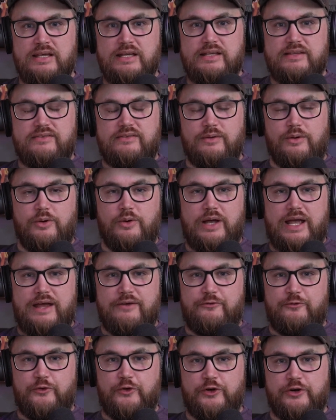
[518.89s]
So
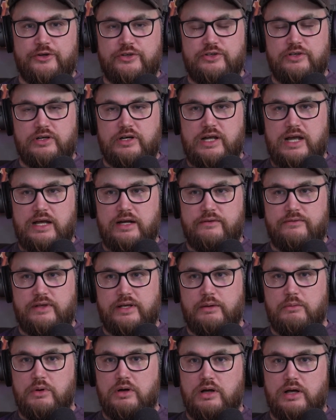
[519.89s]
at first you're kind of
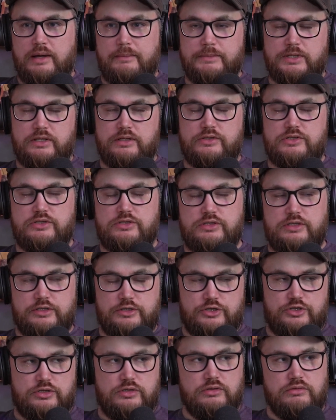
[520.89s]
like, well, I'm just
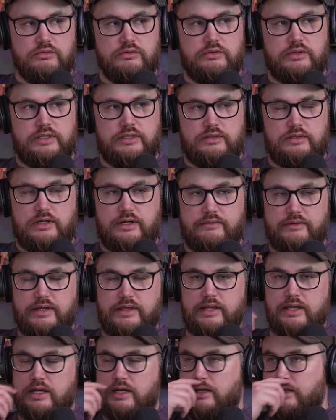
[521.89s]
gonna shoot and
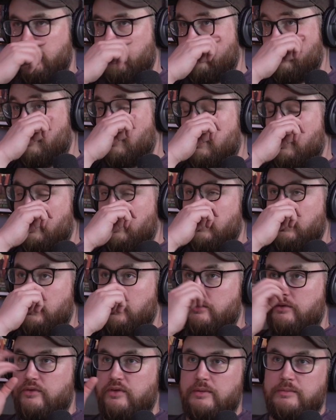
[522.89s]
everything, and
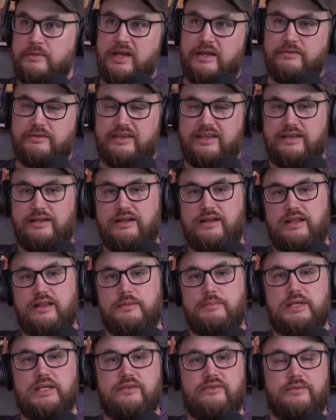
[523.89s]
sometimes you get it on
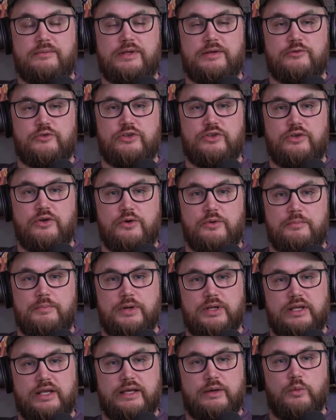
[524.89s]
the beat, sometimes you don't.
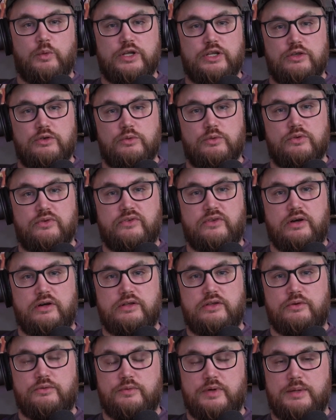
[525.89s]
But like when you start
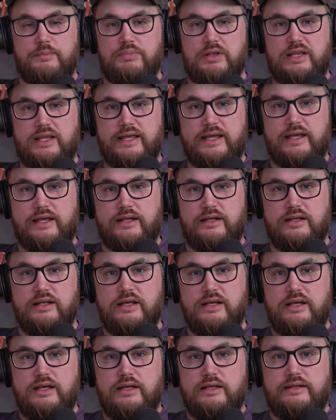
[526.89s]
to replay it,
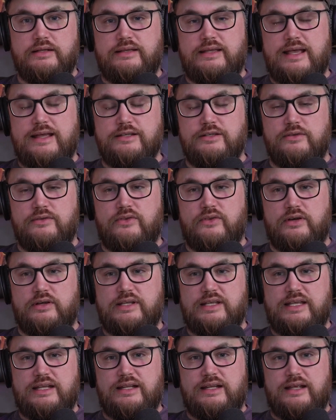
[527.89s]
then you start
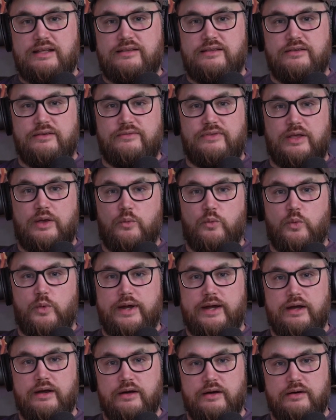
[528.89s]
to get an idea of like
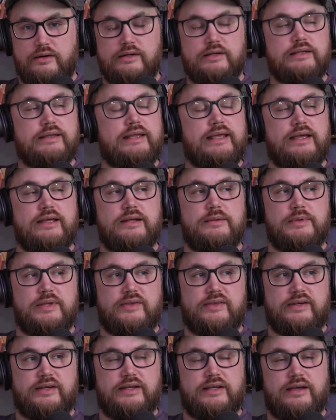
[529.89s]
where the
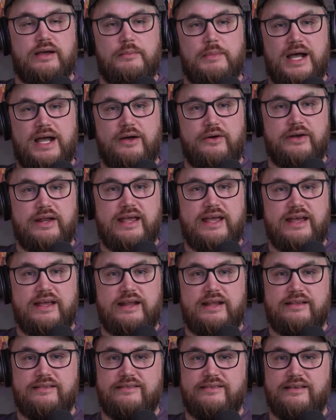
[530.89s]
enemies are going to come out
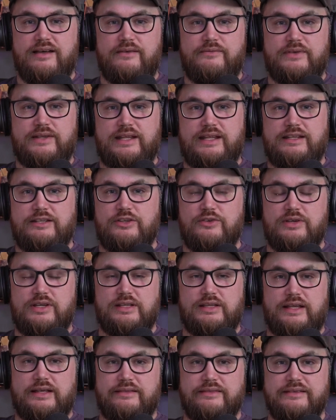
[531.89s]
at and stuff, and then you
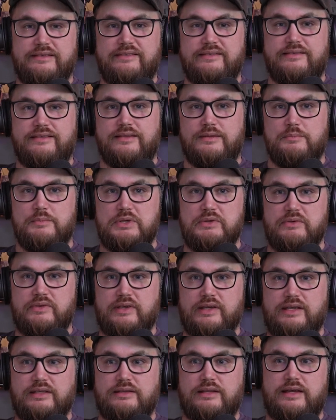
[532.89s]
can like listen to the
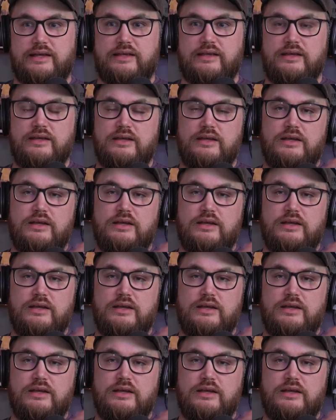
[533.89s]
music and like